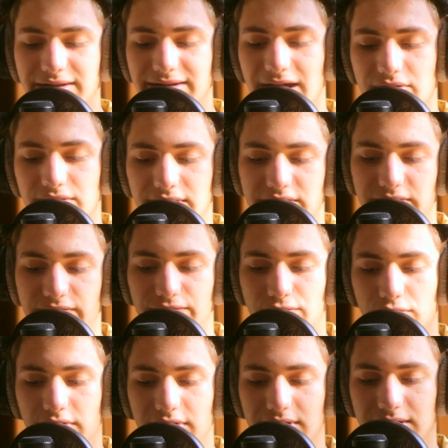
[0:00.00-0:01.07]
broke it down into
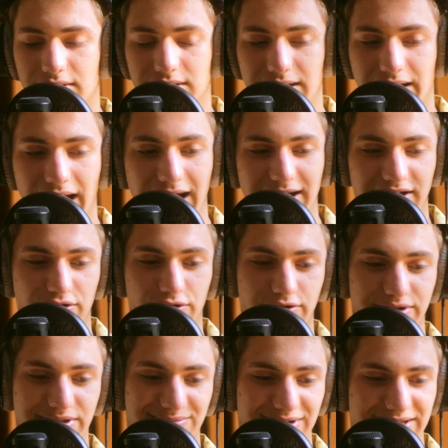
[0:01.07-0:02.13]
4
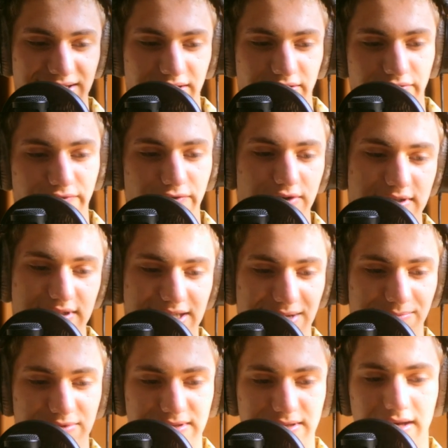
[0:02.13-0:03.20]
categories, basically, or 4
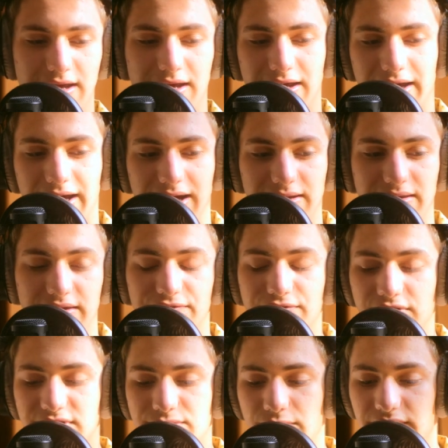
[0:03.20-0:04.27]
steps. And the
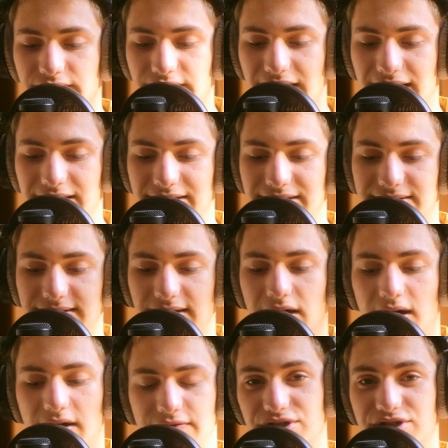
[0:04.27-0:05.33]
first one of that is
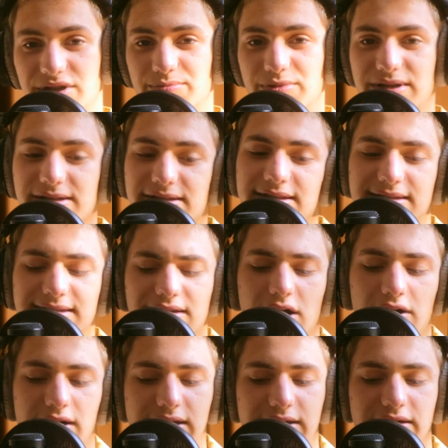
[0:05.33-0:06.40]
the budget, because this is
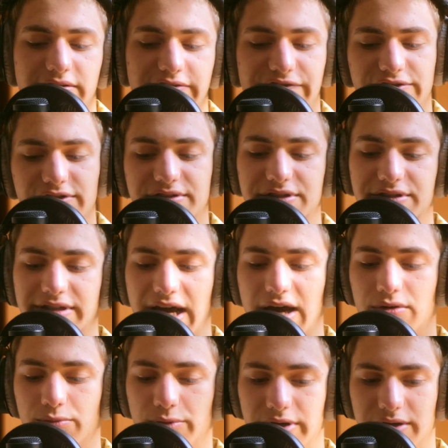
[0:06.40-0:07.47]
already going to filter
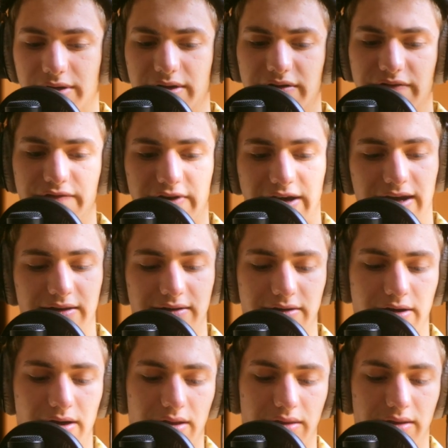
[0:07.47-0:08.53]
down what you're going to
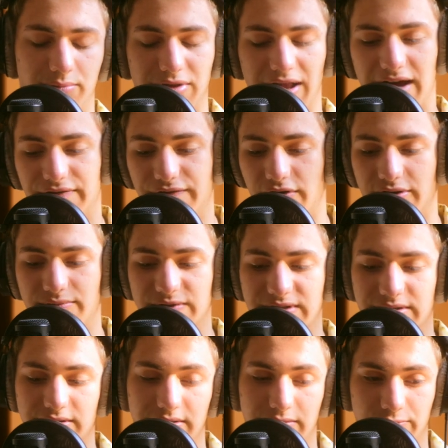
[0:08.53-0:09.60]
find on the
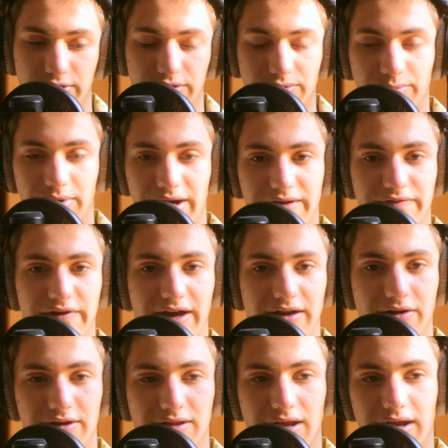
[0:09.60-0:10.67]
platforms where you buy a
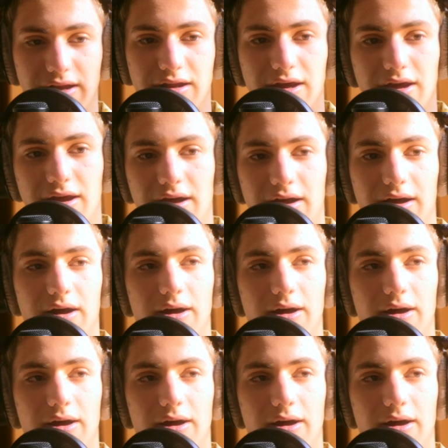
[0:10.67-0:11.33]
van online